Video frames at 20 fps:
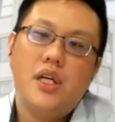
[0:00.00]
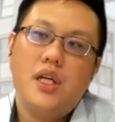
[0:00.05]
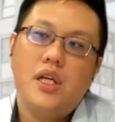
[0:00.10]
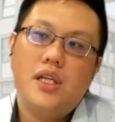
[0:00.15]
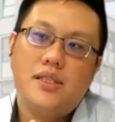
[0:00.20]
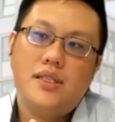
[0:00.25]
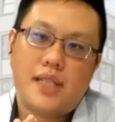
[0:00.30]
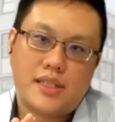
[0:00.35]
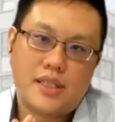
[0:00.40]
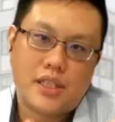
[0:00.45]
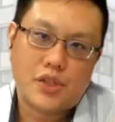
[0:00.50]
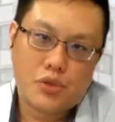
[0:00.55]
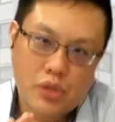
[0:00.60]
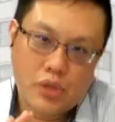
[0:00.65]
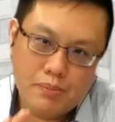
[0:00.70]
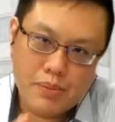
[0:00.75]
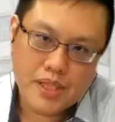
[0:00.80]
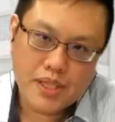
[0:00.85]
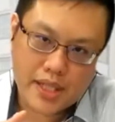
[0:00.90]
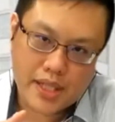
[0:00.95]

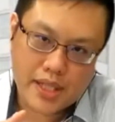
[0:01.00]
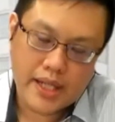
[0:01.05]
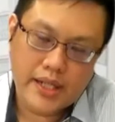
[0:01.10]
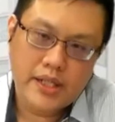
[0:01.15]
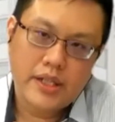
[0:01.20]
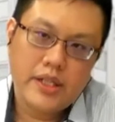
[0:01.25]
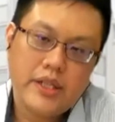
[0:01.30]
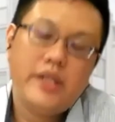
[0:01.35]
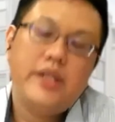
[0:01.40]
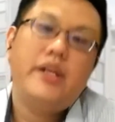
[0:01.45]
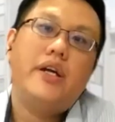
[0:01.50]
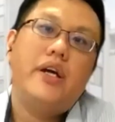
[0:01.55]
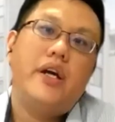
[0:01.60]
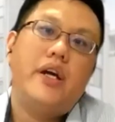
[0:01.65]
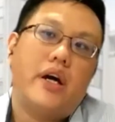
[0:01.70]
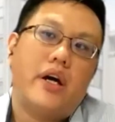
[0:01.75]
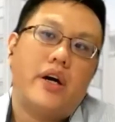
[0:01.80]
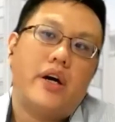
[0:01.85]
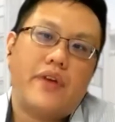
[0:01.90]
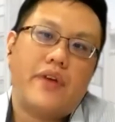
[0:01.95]
63%
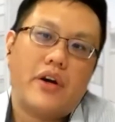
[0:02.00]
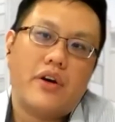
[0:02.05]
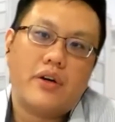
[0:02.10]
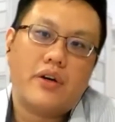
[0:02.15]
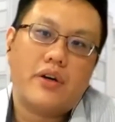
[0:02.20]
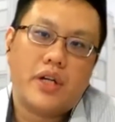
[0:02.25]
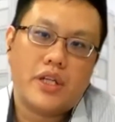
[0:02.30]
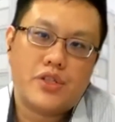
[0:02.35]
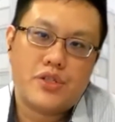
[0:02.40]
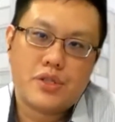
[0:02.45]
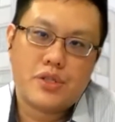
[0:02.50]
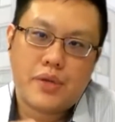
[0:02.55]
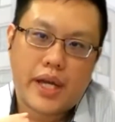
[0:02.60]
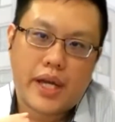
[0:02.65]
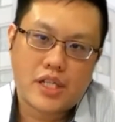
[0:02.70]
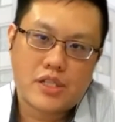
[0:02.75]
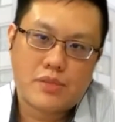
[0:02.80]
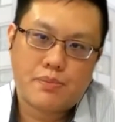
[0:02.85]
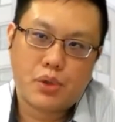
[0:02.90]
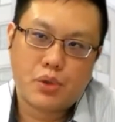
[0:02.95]
of our interest rate
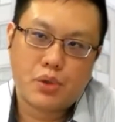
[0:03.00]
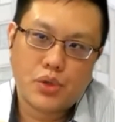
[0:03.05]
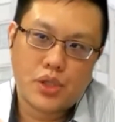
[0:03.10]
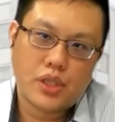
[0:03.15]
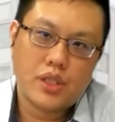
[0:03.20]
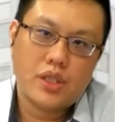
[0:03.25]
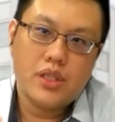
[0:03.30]
exposure.